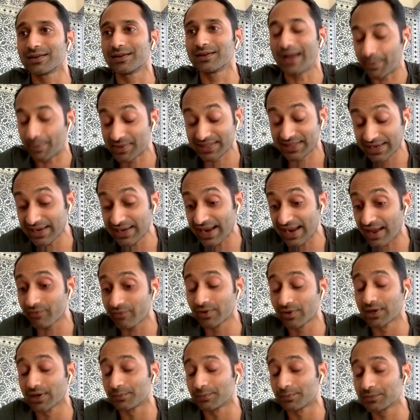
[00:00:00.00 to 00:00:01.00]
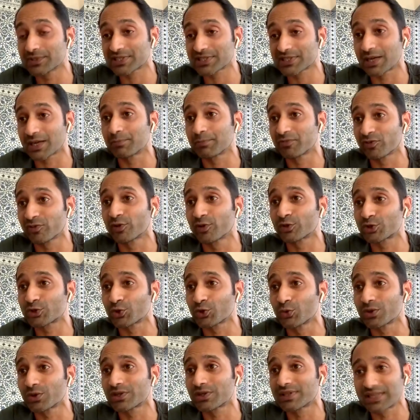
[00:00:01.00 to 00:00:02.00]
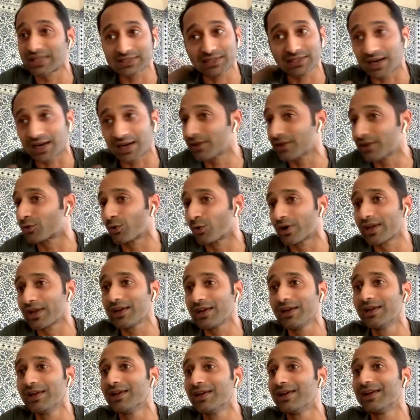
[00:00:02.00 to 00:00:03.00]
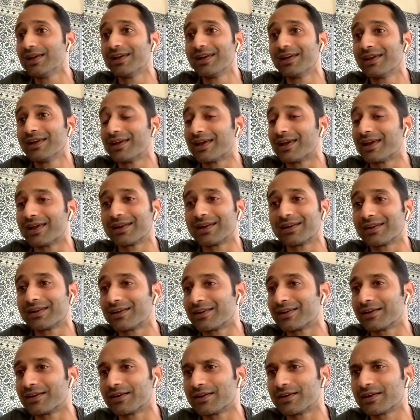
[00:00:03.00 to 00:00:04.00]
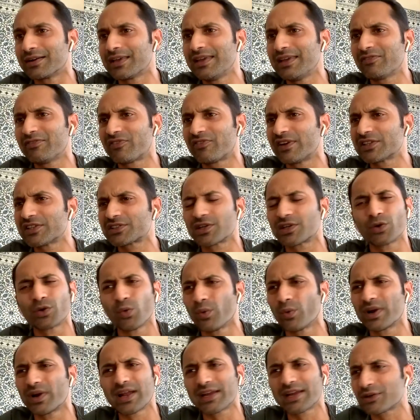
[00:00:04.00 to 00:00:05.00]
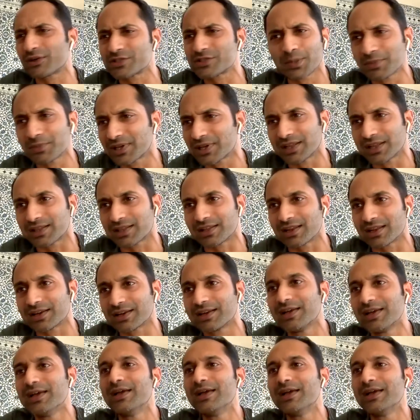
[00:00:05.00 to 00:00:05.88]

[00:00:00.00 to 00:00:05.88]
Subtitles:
They didn't have a script for the shoot. They started rolling, and he finished it overnight or something like that.